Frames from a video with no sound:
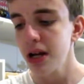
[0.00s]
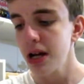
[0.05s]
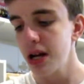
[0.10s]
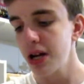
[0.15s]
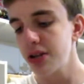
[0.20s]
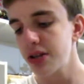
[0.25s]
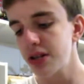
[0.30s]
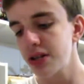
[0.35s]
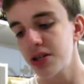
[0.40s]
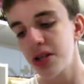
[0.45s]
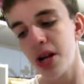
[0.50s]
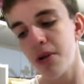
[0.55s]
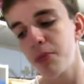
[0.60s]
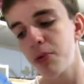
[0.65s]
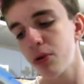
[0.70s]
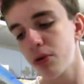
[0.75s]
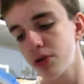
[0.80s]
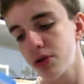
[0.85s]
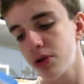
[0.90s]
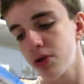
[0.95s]
And it says
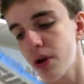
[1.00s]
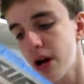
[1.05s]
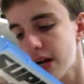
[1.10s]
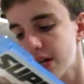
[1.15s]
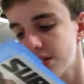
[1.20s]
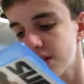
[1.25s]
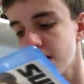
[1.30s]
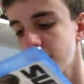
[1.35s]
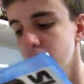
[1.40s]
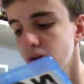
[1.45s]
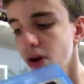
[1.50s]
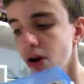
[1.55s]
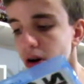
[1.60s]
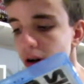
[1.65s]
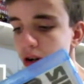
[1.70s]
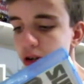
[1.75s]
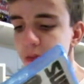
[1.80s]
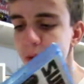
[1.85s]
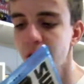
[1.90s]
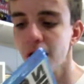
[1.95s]
Deadpool 2 hashtag
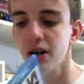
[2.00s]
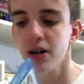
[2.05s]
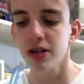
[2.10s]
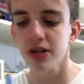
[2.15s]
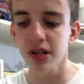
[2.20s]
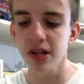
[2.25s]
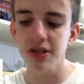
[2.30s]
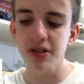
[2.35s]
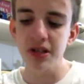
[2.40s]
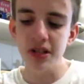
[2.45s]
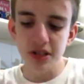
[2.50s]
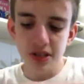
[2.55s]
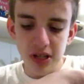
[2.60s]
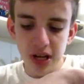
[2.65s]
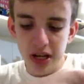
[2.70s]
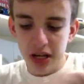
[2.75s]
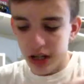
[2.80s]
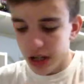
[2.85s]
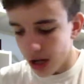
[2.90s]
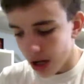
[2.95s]
longer is better because that's the
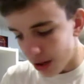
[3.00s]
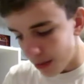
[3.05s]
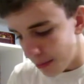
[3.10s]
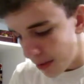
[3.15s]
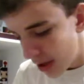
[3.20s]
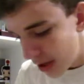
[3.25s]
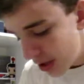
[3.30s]
extended cut.